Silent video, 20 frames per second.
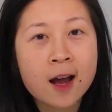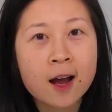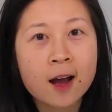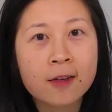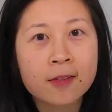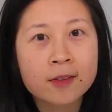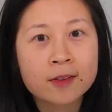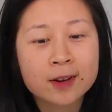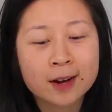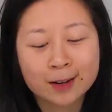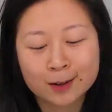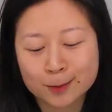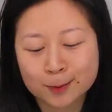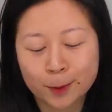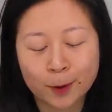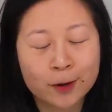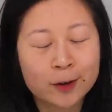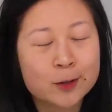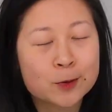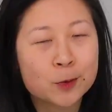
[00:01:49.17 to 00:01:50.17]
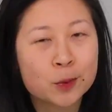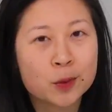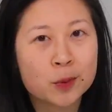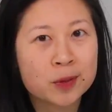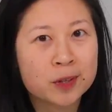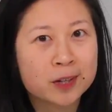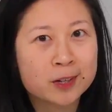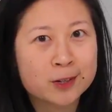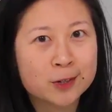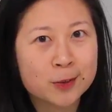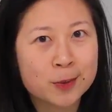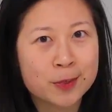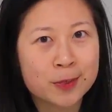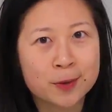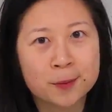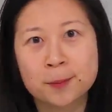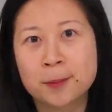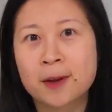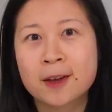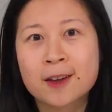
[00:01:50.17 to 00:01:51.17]
the next part is what are we going to do with
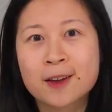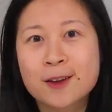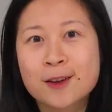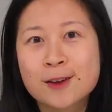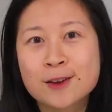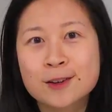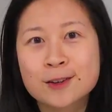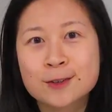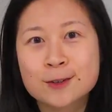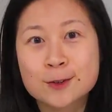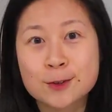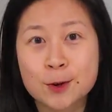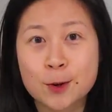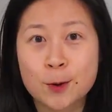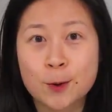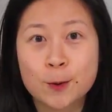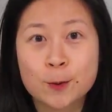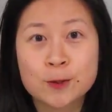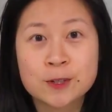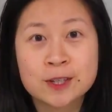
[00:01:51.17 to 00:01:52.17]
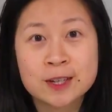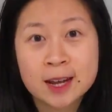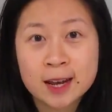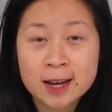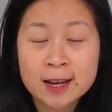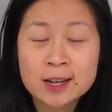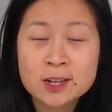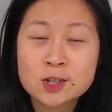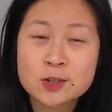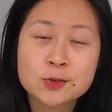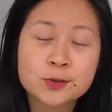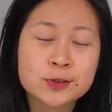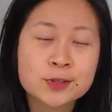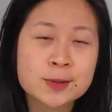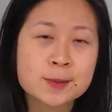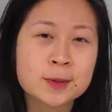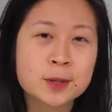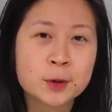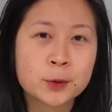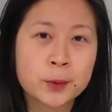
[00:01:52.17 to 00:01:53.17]
them? So today, just for
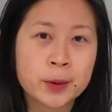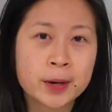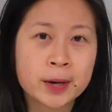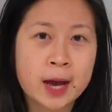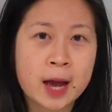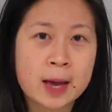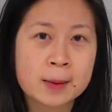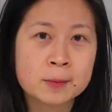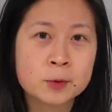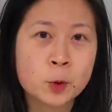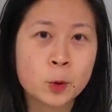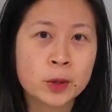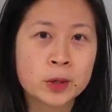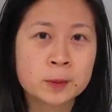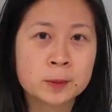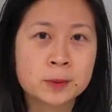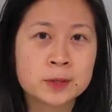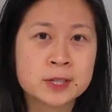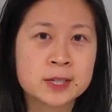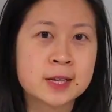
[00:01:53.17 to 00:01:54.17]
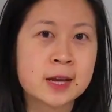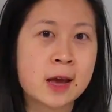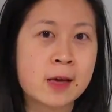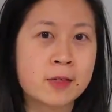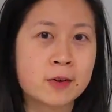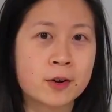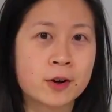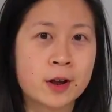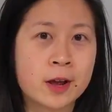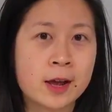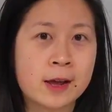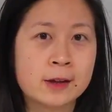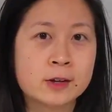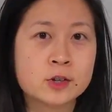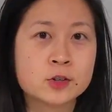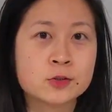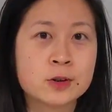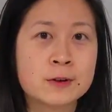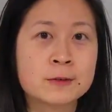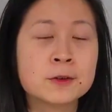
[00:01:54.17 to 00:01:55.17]
something quick, I'm going to put together a
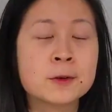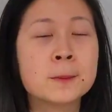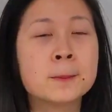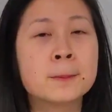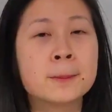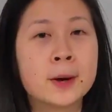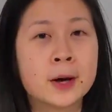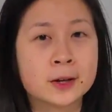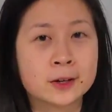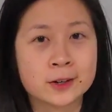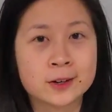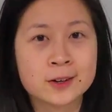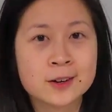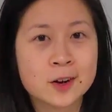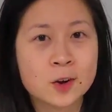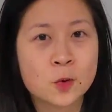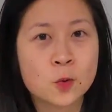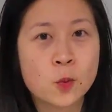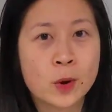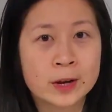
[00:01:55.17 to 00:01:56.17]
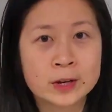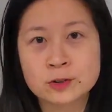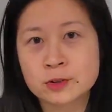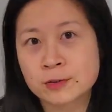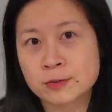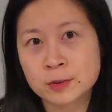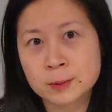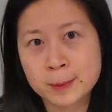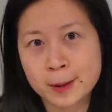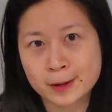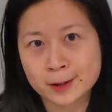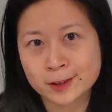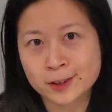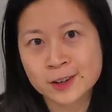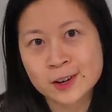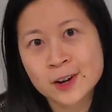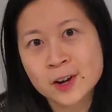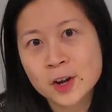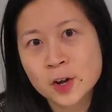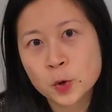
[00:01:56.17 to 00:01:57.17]
truffle butter, a white truffle
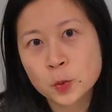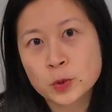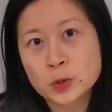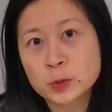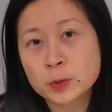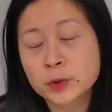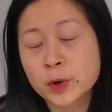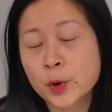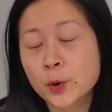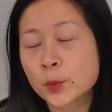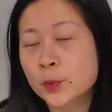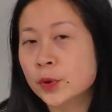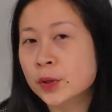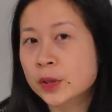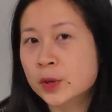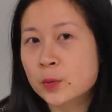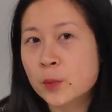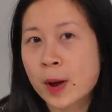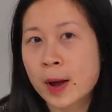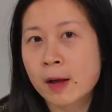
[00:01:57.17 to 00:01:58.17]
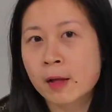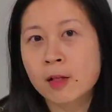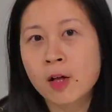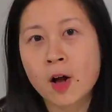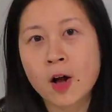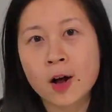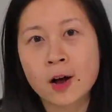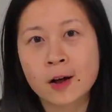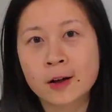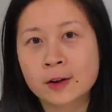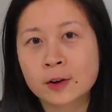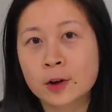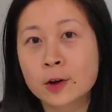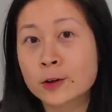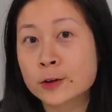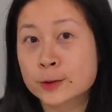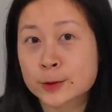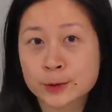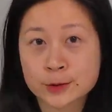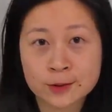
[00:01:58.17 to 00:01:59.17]
butter, which will go really well on
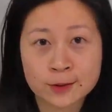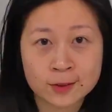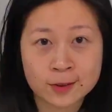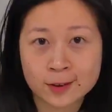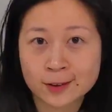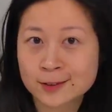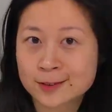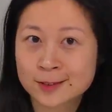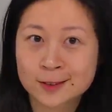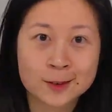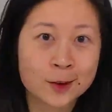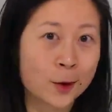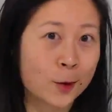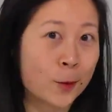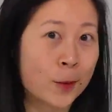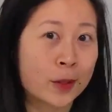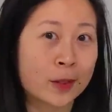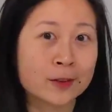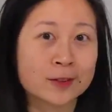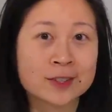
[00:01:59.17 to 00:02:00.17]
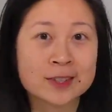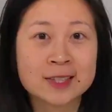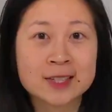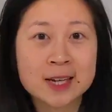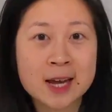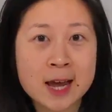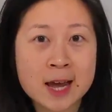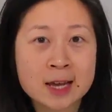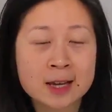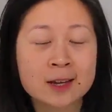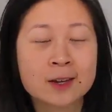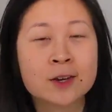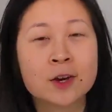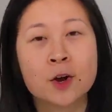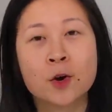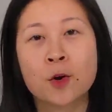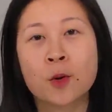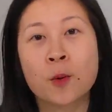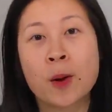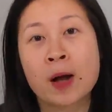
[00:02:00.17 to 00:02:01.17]
all sorts of things. It can go well on steak, can
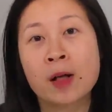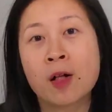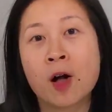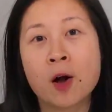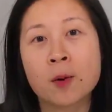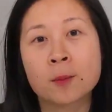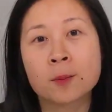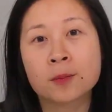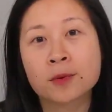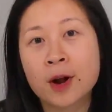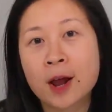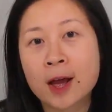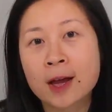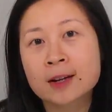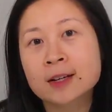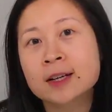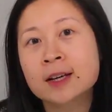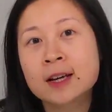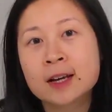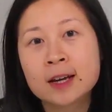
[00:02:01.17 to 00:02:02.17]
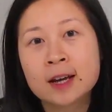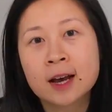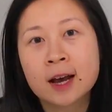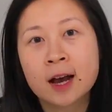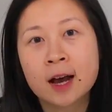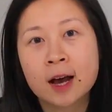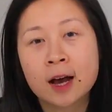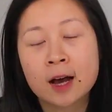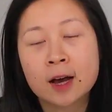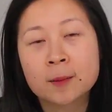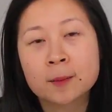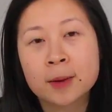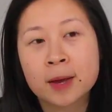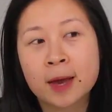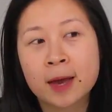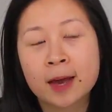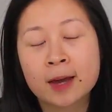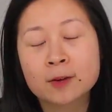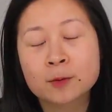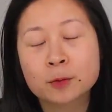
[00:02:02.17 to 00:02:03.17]
go well on bread,
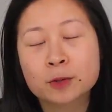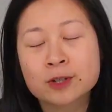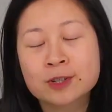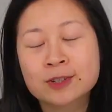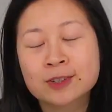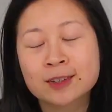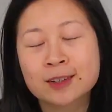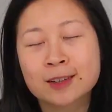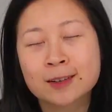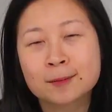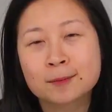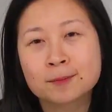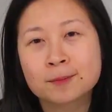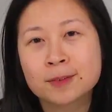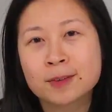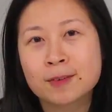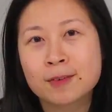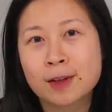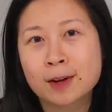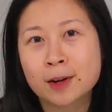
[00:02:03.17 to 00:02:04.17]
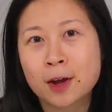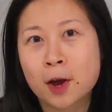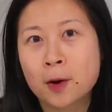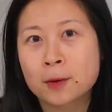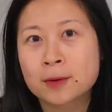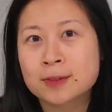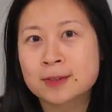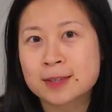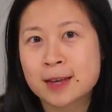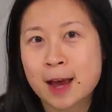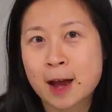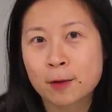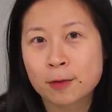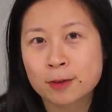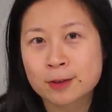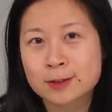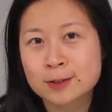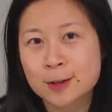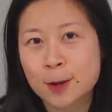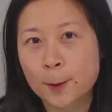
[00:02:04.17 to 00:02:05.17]
and we're just gonna give that a go and see how things